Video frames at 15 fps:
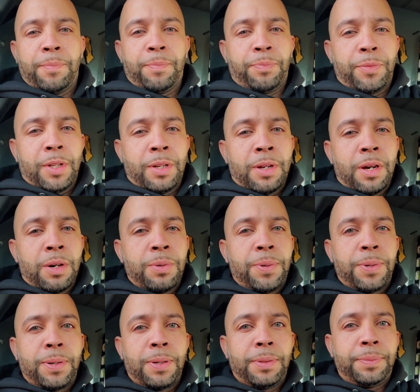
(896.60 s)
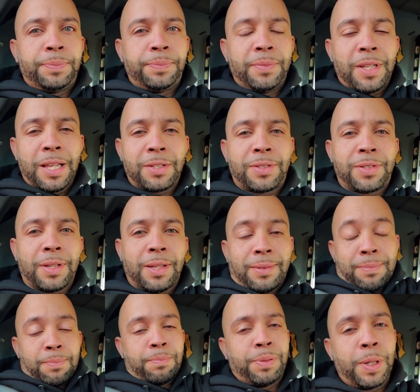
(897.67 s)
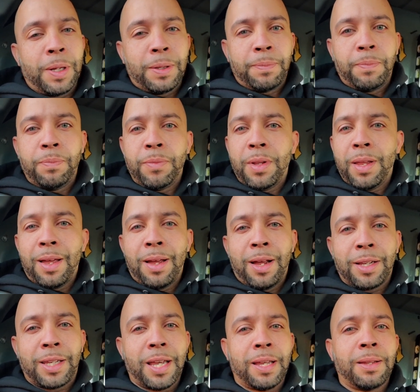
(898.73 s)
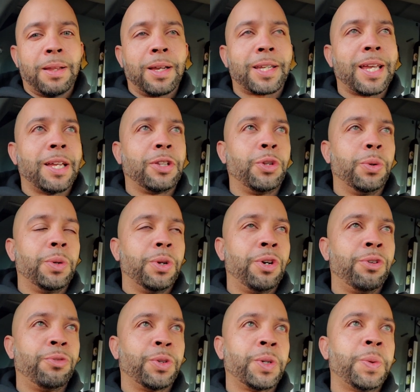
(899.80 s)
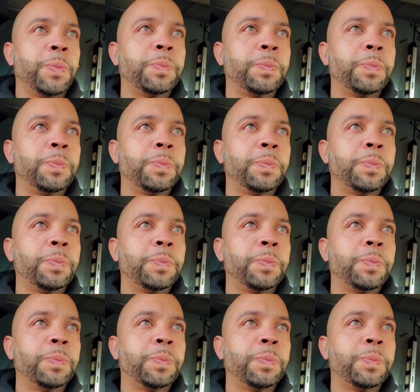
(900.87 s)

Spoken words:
You know, but I can't do it over.